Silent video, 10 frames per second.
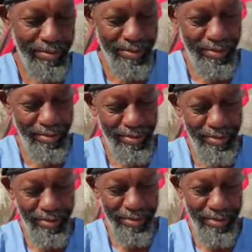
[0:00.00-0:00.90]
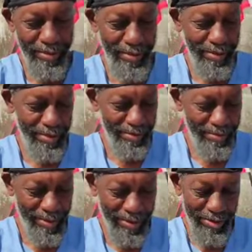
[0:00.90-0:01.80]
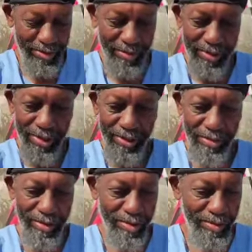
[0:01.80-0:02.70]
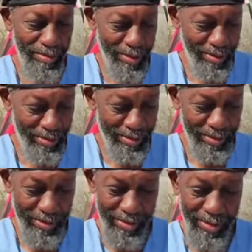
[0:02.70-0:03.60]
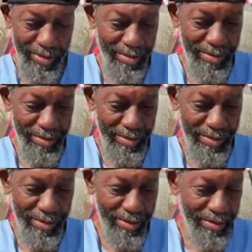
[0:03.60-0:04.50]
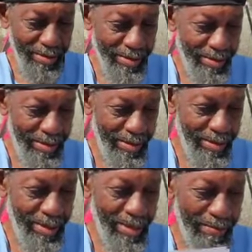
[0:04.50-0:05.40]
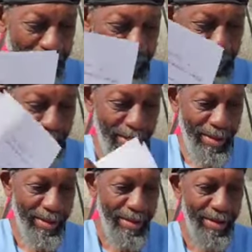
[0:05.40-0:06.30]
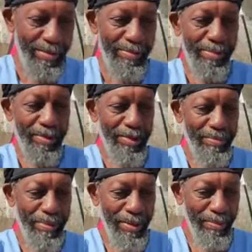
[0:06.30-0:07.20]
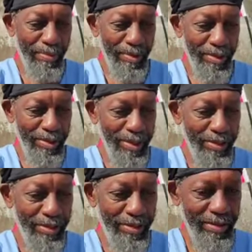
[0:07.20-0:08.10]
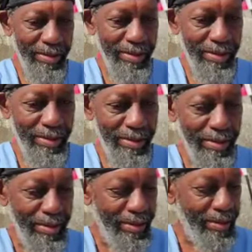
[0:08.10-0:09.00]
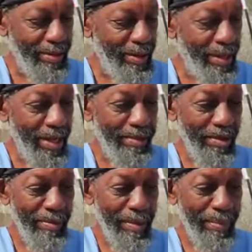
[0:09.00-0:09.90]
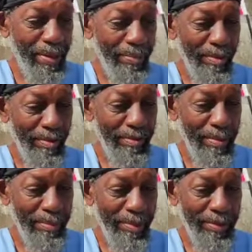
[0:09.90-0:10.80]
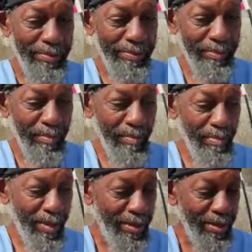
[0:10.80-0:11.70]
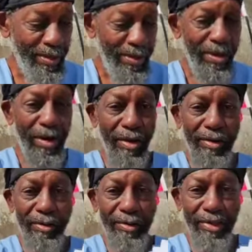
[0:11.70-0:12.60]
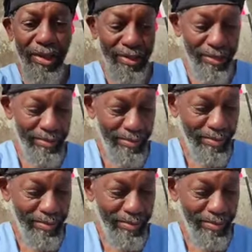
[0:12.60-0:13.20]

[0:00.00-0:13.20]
On page two, I think it's only two pages. Yeah, like that. Ah, put this paperwork together. Hey, talk about paperwork. Remember, Article 6.